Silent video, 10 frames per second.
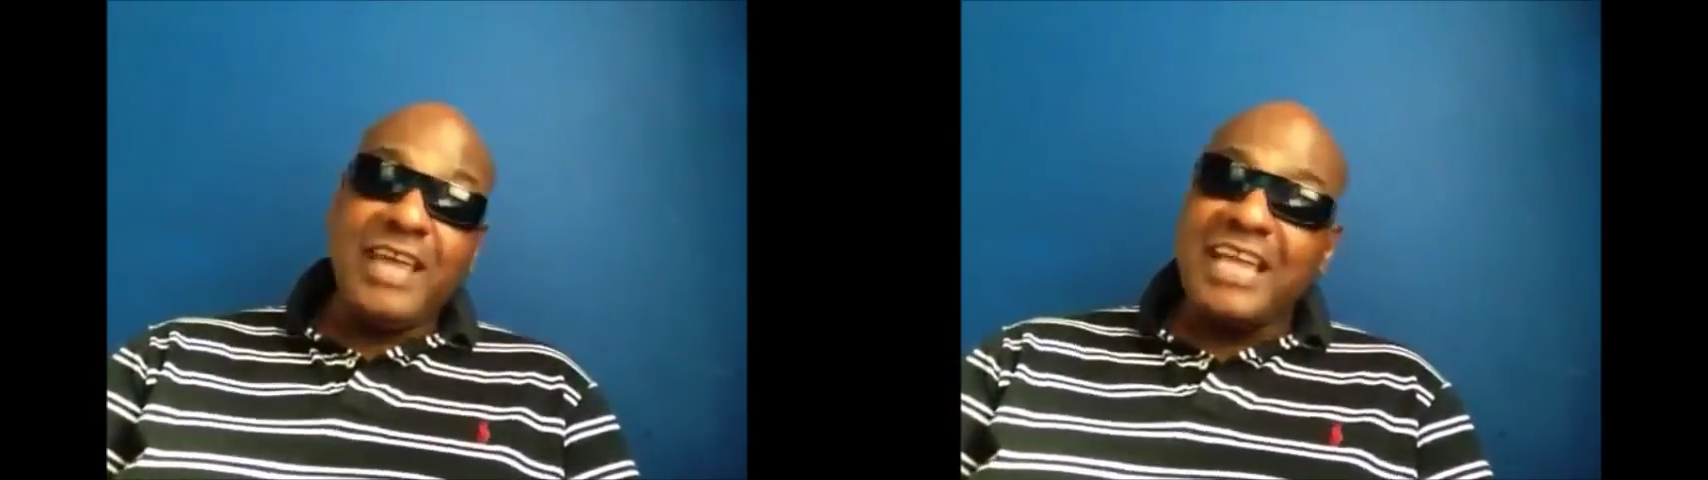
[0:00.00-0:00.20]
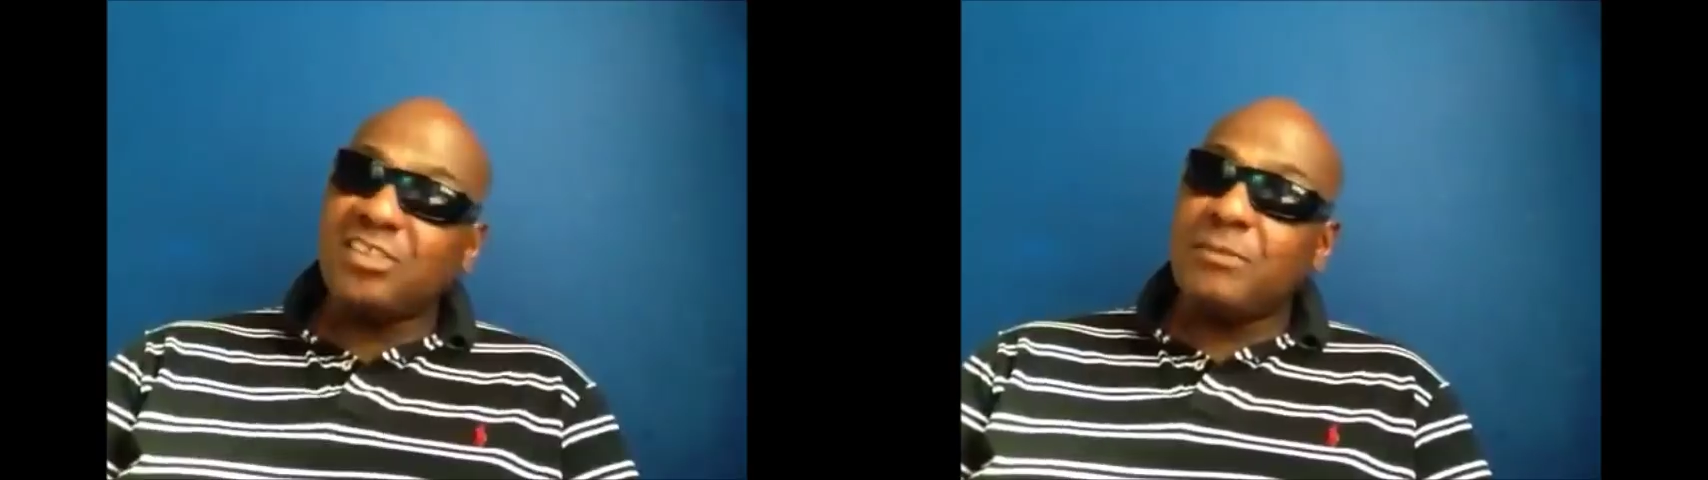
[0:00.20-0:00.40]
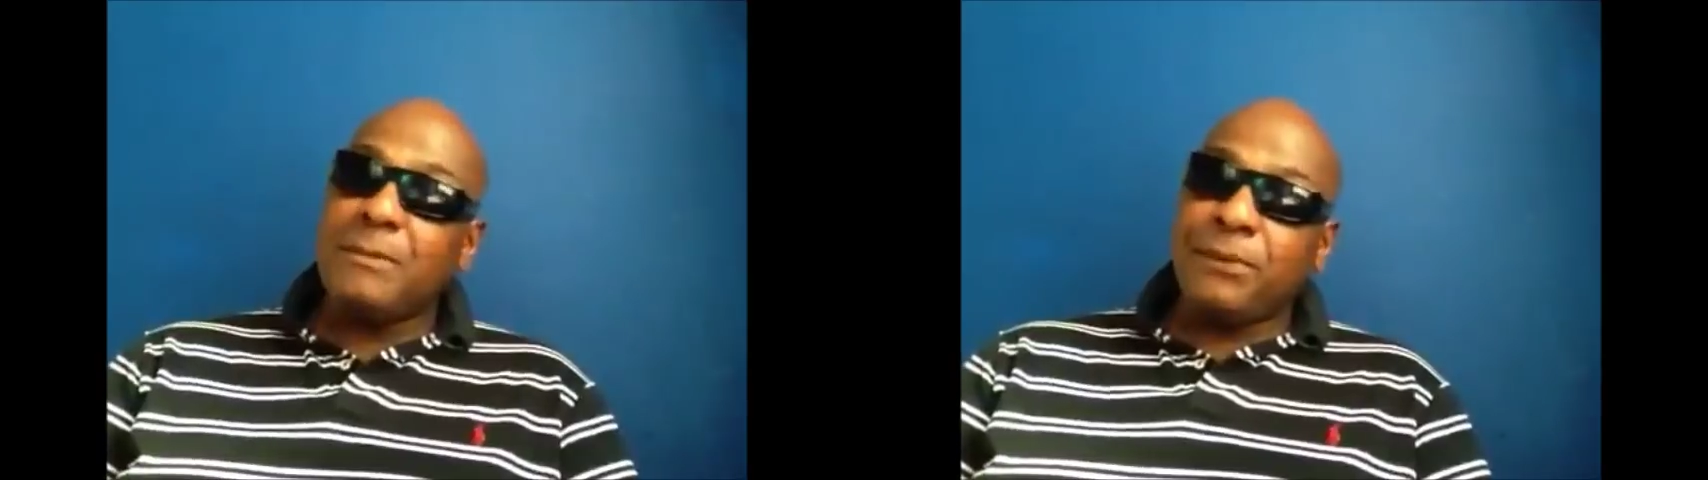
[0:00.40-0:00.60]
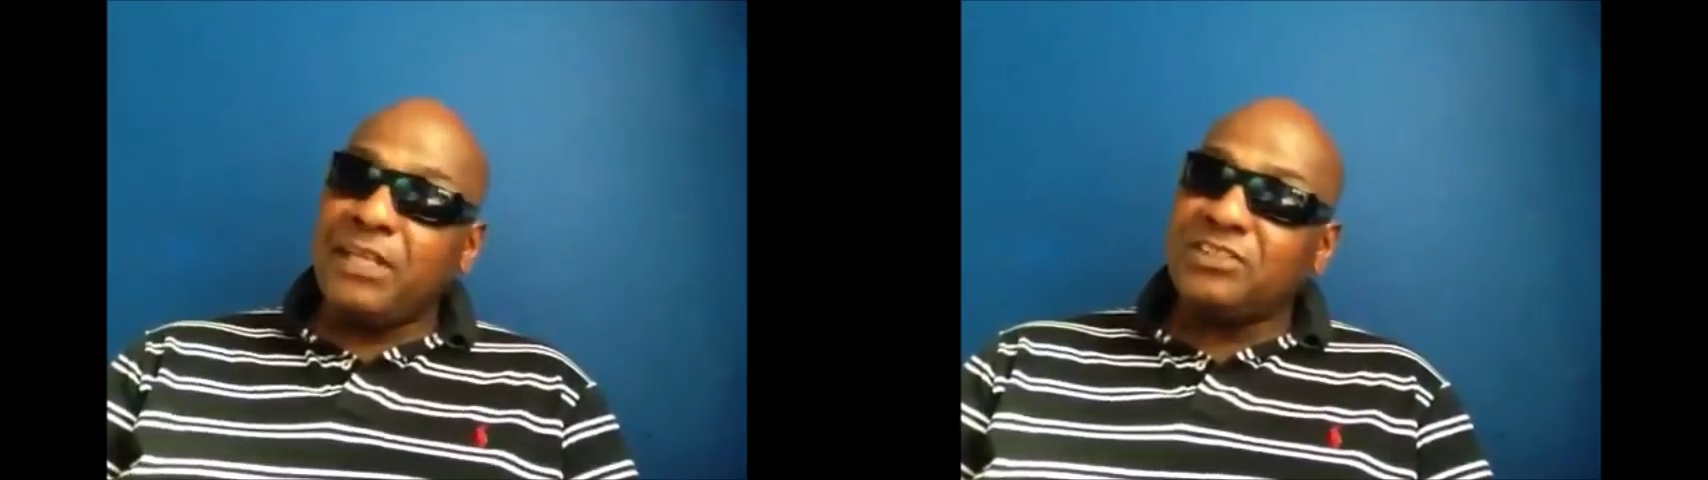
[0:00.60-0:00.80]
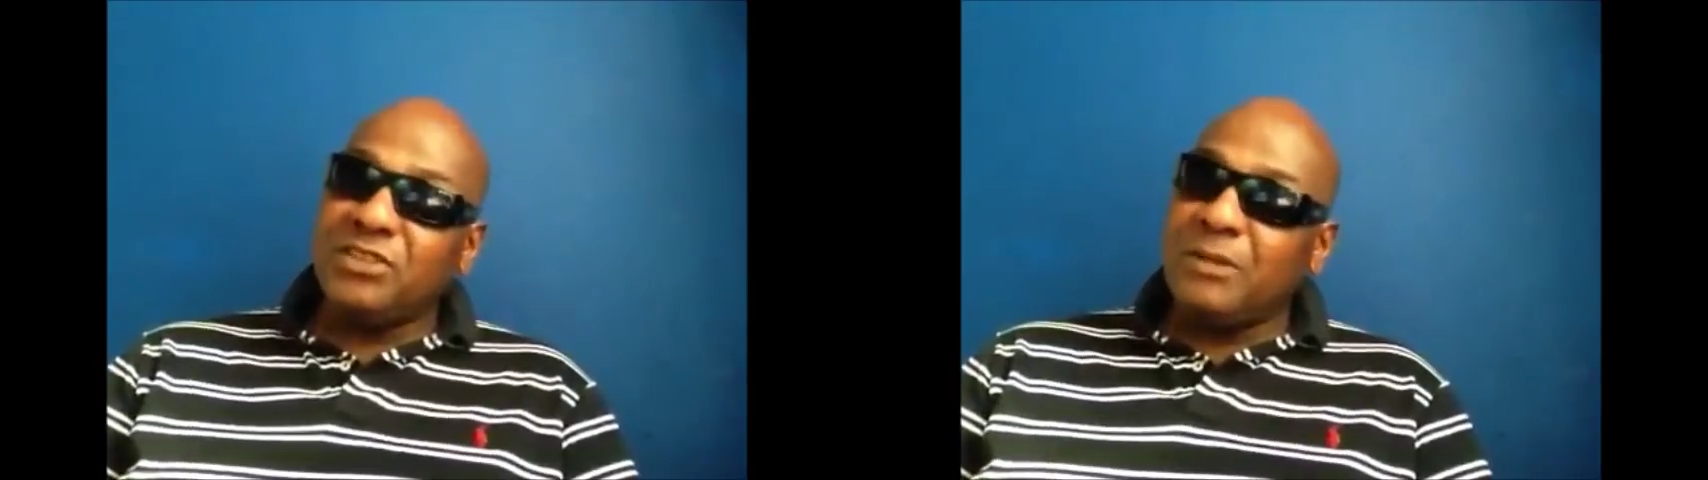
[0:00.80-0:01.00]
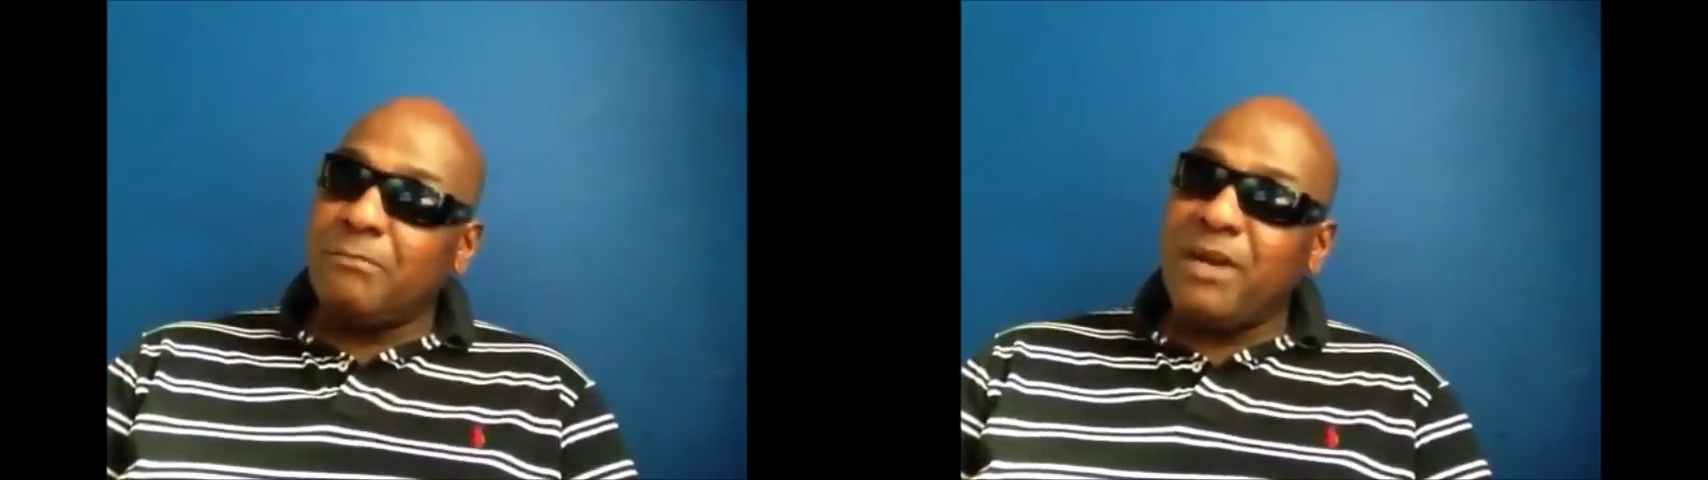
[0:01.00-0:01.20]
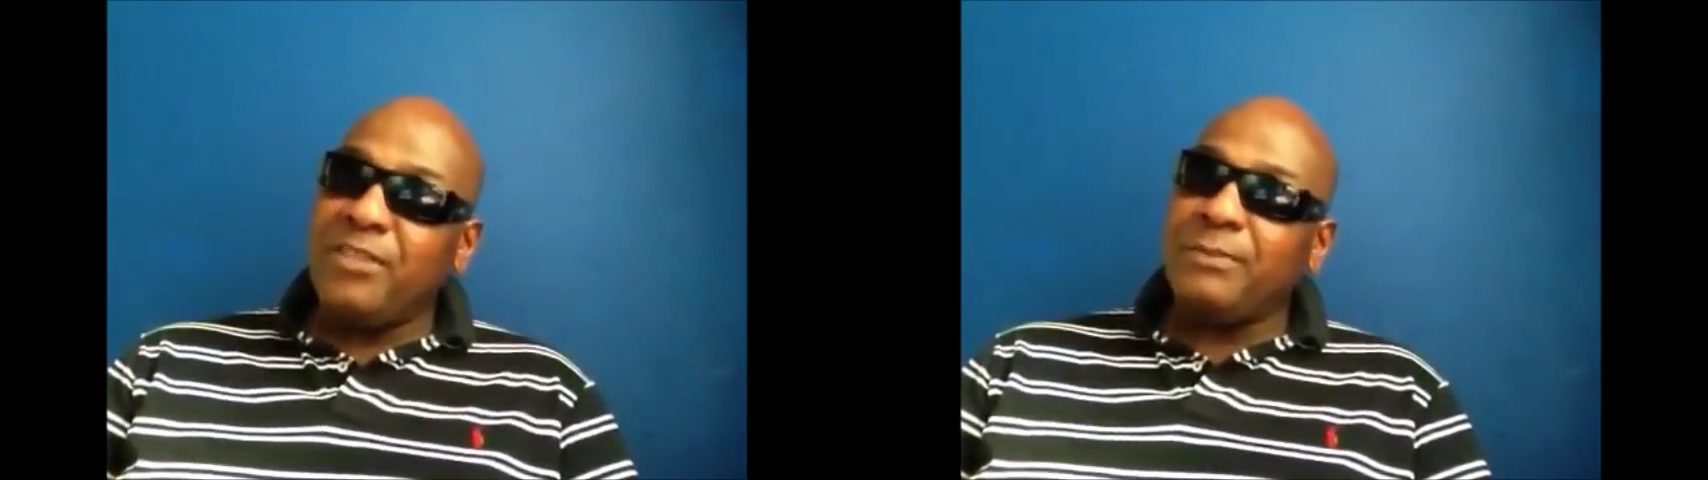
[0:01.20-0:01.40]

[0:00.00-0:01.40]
has to be placed on the mother,